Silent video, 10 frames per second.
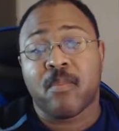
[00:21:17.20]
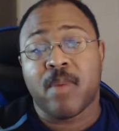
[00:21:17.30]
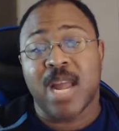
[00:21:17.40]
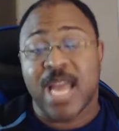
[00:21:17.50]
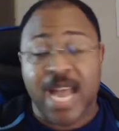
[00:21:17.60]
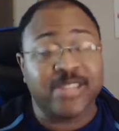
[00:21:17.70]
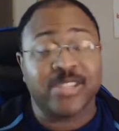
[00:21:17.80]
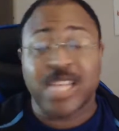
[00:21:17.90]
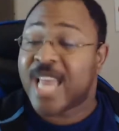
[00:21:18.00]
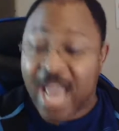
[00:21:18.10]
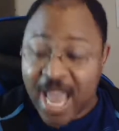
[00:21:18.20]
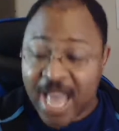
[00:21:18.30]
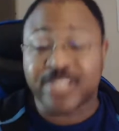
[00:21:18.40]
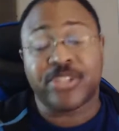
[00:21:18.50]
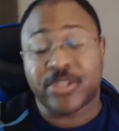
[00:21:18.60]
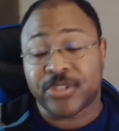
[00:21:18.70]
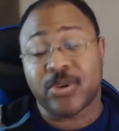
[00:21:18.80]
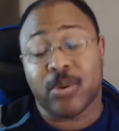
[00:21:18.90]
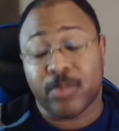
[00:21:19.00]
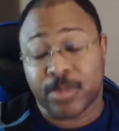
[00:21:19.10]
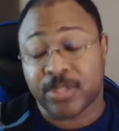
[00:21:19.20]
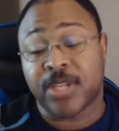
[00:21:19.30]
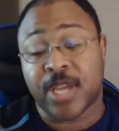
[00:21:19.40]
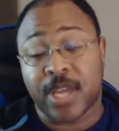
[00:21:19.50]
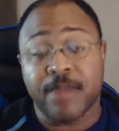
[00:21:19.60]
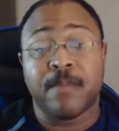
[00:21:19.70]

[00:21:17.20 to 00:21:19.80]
It has to start with this game.